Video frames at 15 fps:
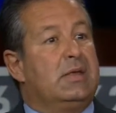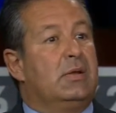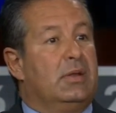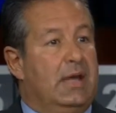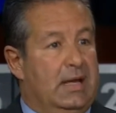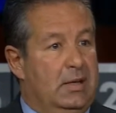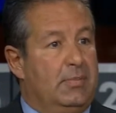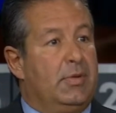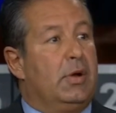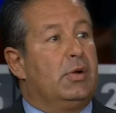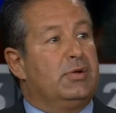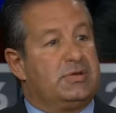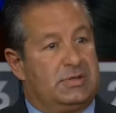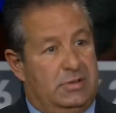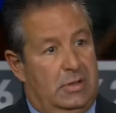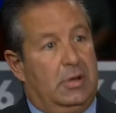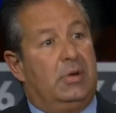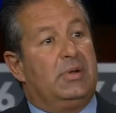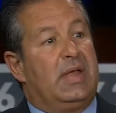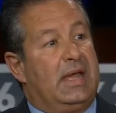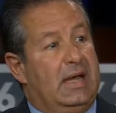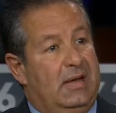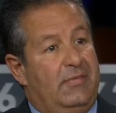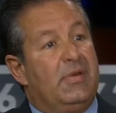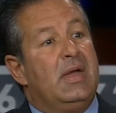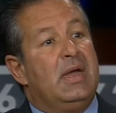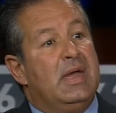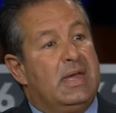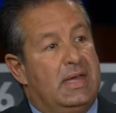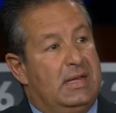You let them know that you don't have
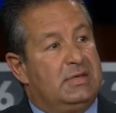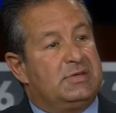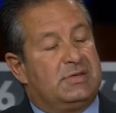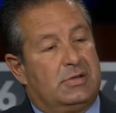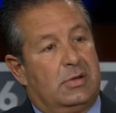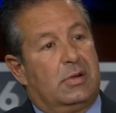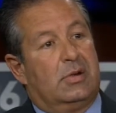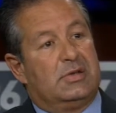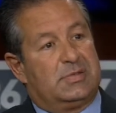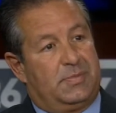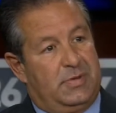insurance,